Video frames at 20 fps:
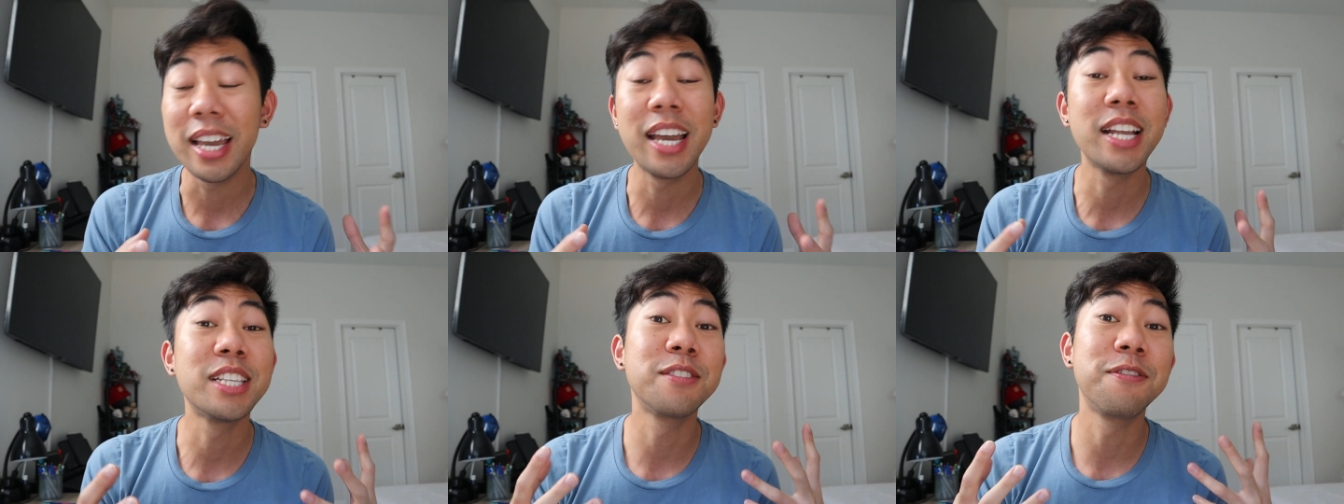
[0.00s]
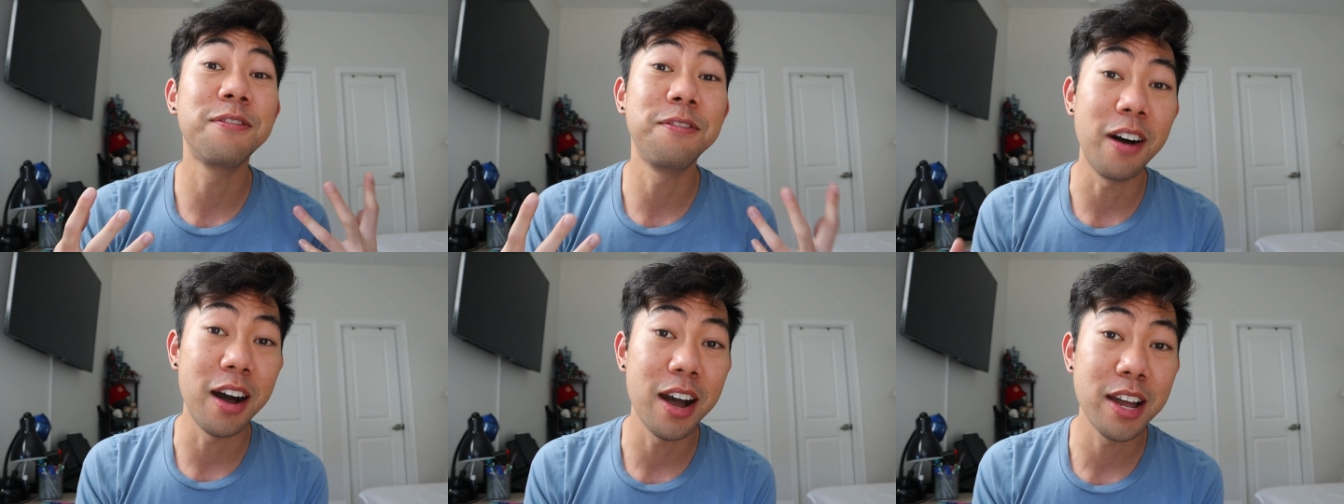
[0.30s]
it's
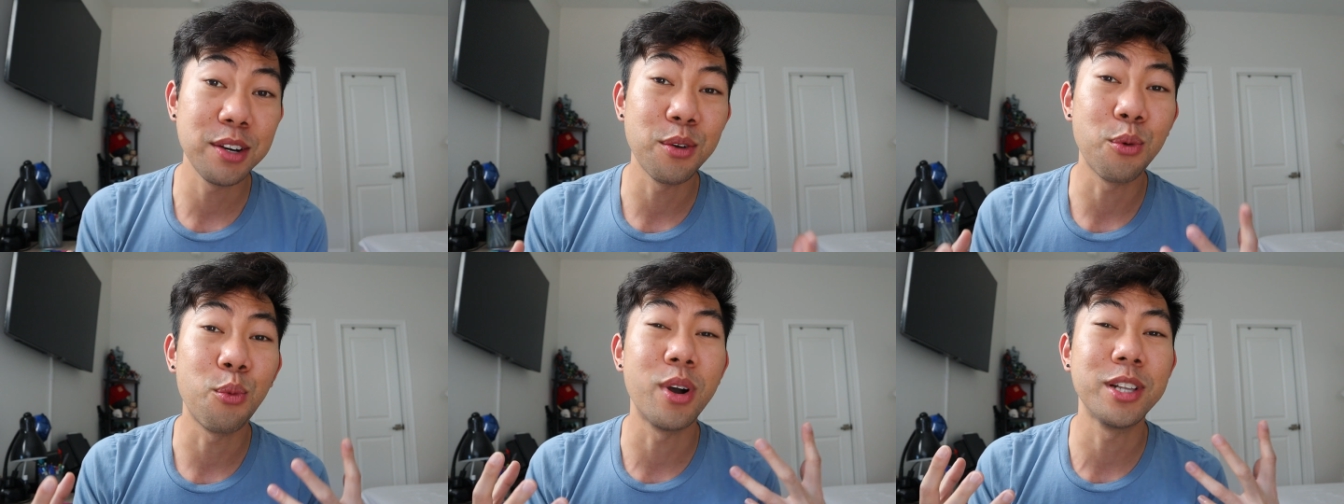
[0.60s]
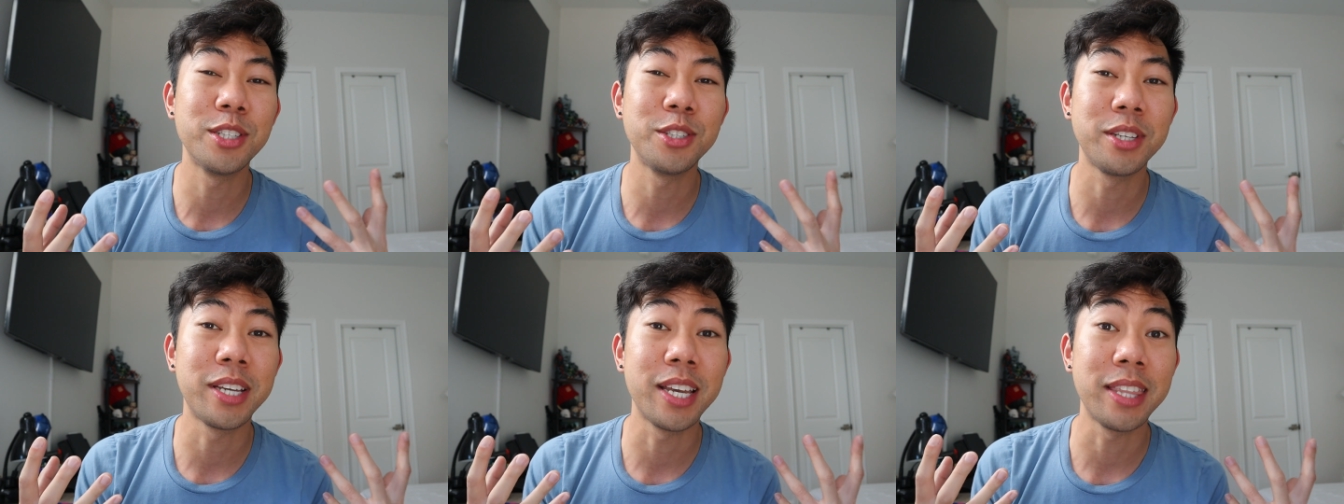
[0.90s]
fun
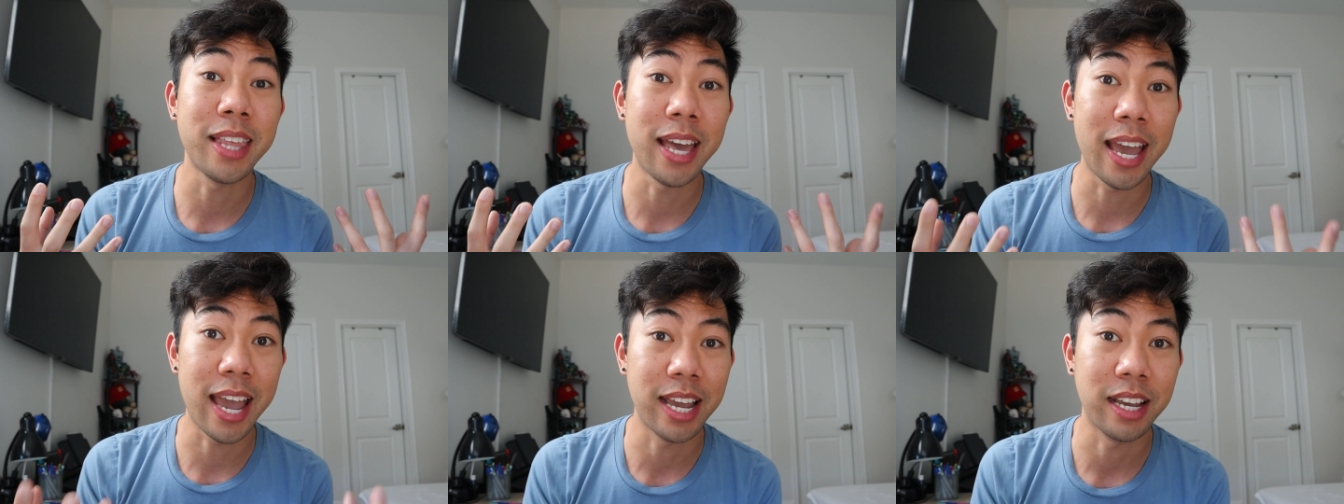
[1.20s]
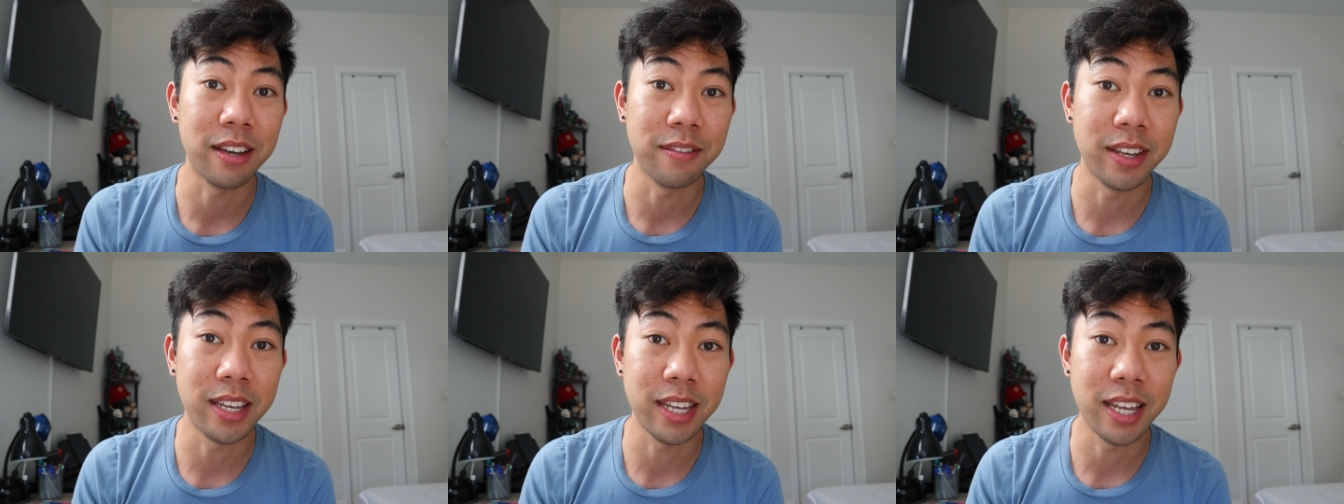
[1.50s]
once you get the
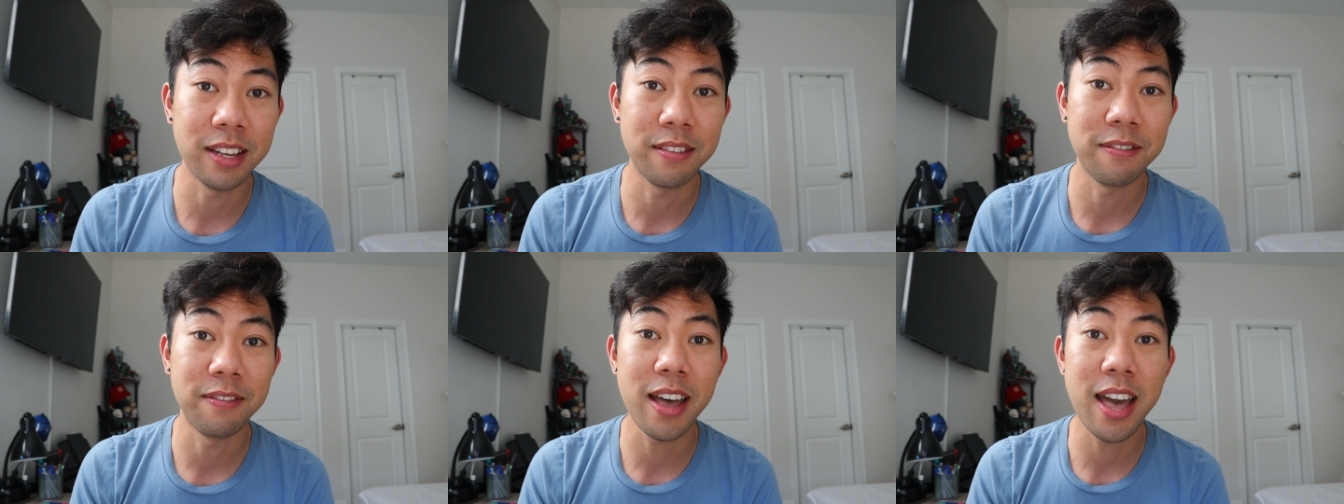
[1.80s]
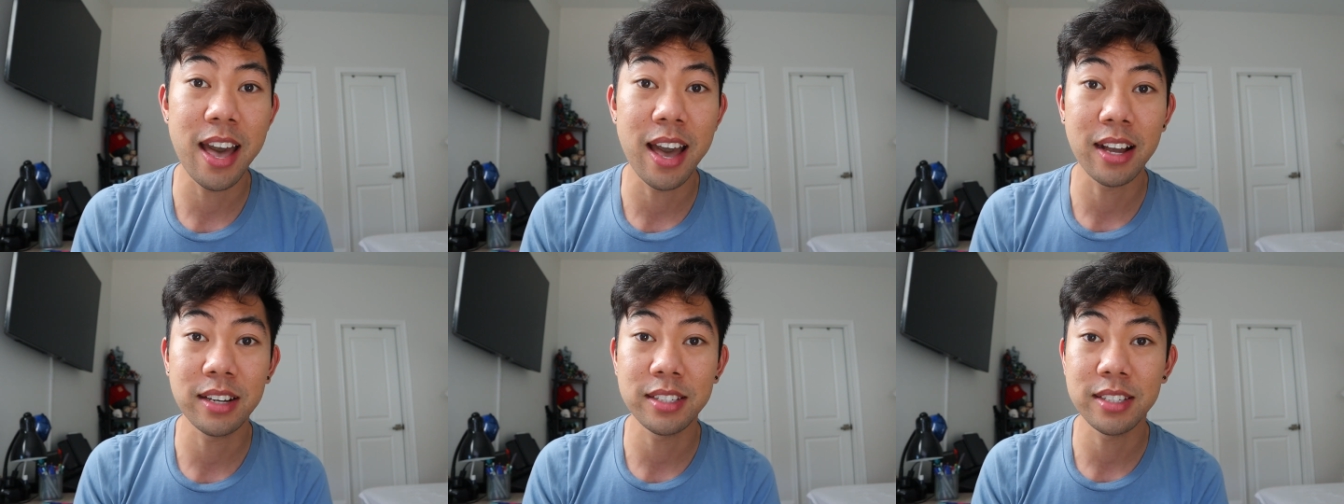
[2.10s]
hang of it. In
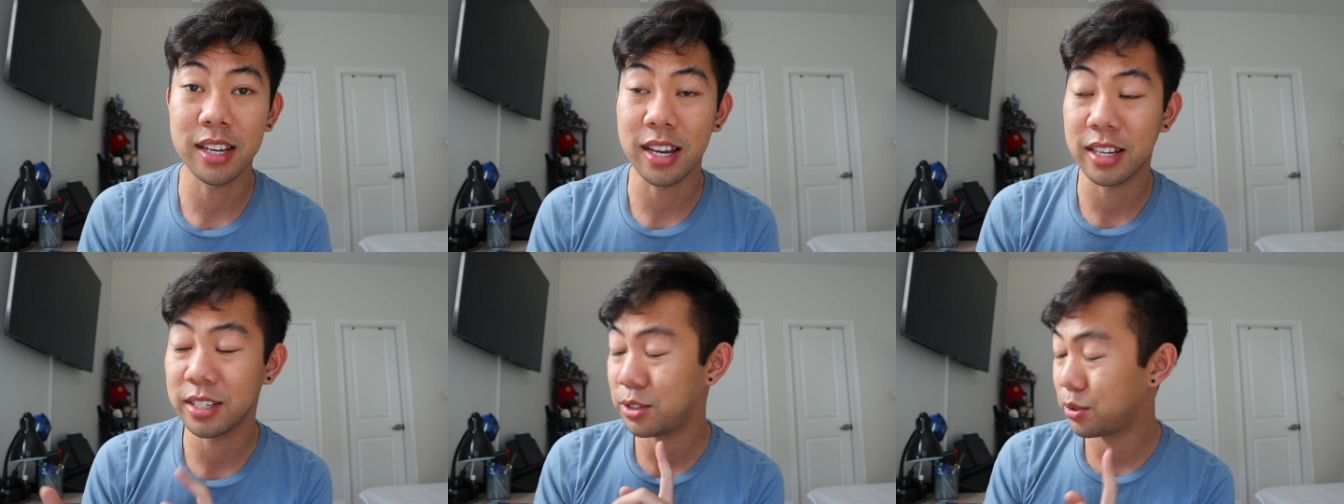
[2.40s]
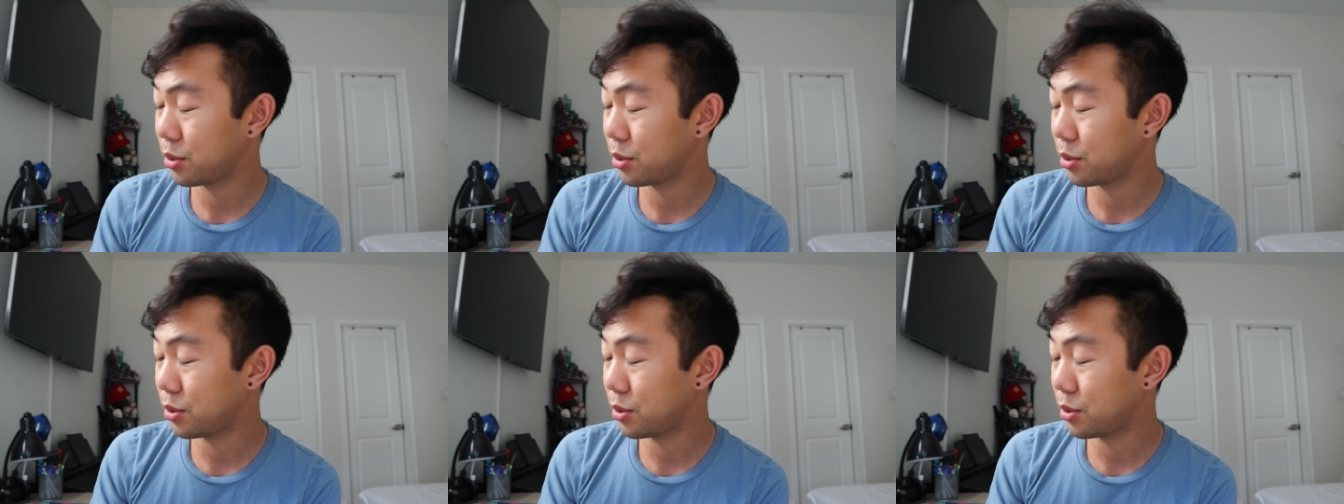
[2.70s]
fact, I